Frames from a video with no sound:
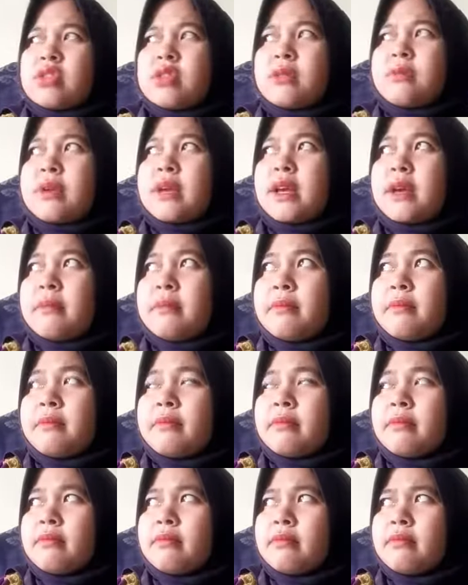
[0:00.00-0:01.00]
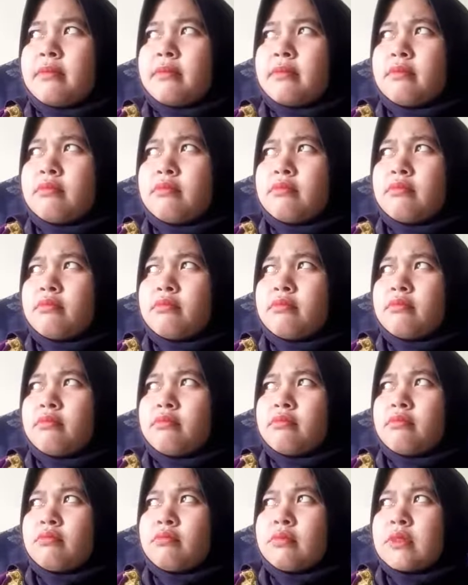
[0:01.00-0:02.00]
to say become
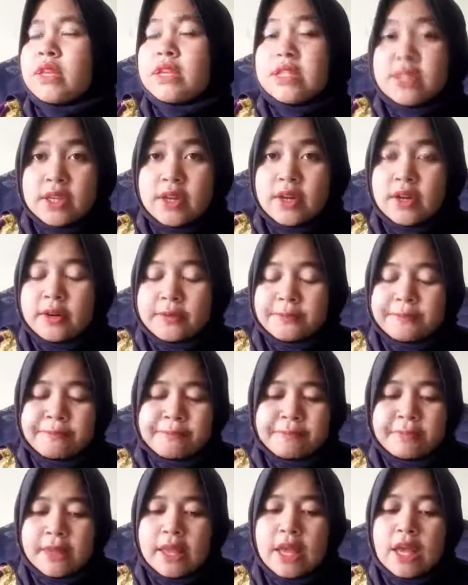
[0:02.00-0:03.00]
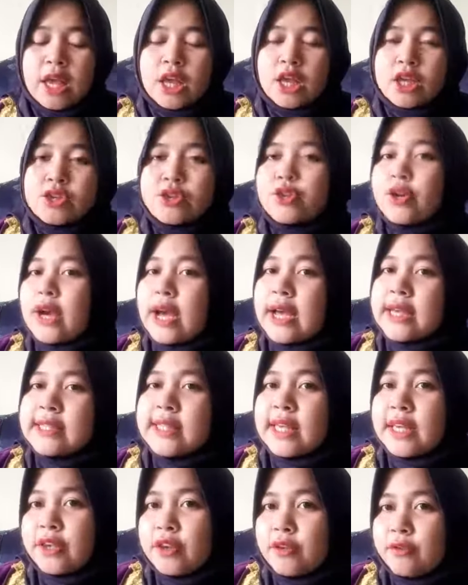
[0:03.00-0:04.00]
easier. So
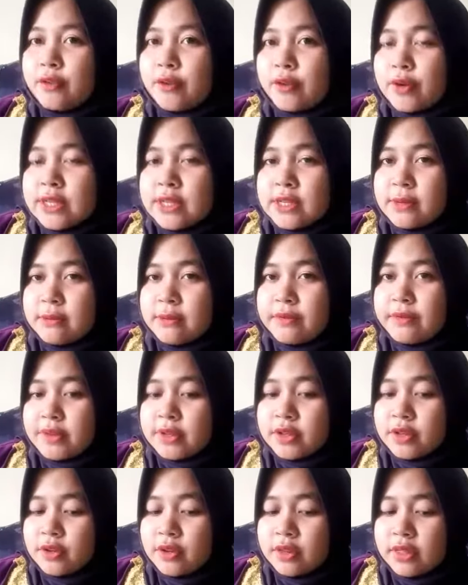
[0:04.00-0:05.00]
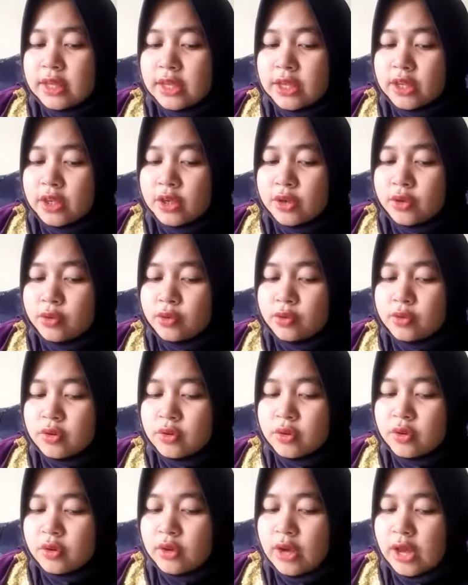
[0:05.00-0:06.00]
guys, thank you for watching my video. Thank
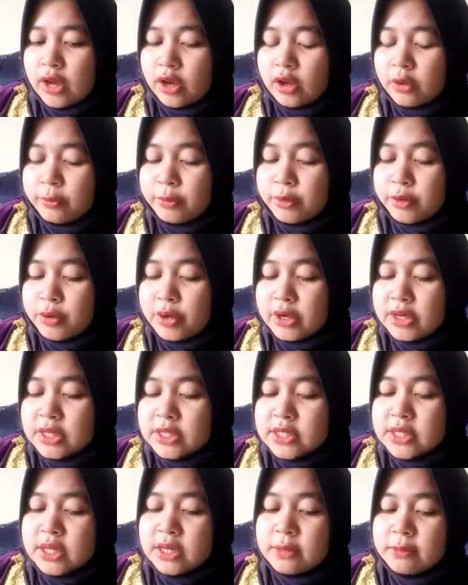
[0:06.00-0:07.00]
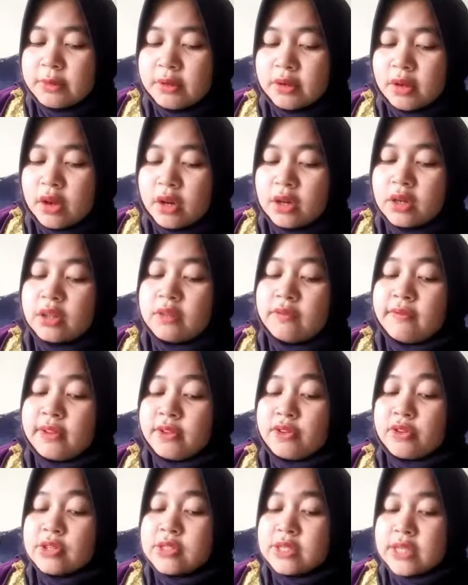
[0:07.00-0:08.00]
you. I hope you understand about cognitive
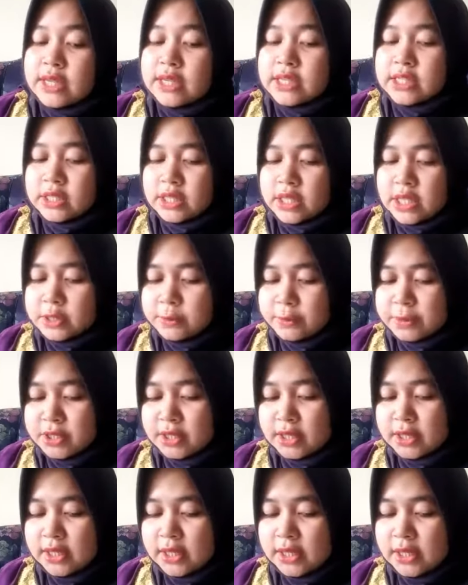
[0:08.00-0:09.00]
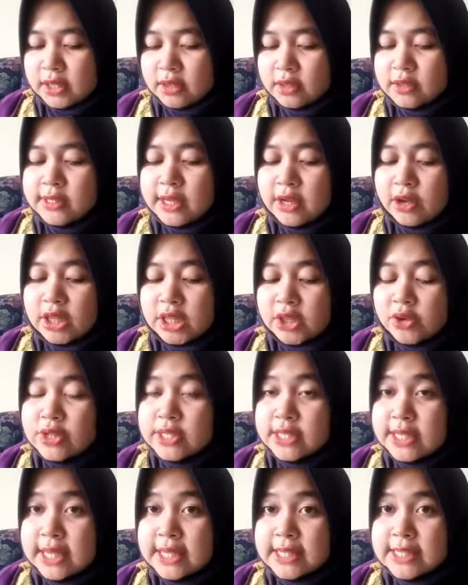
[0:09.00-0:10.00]
linguistics, especially in
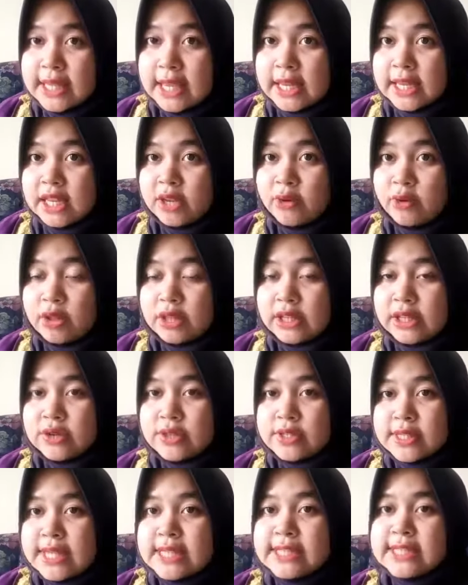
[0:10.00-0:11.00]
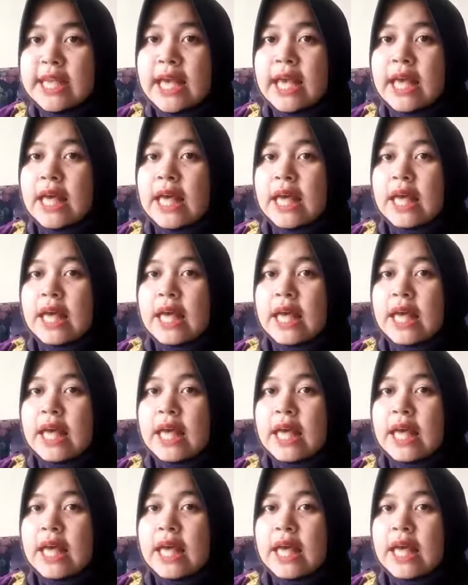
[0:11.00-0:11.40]
psycholinguistics and neurolinguistics.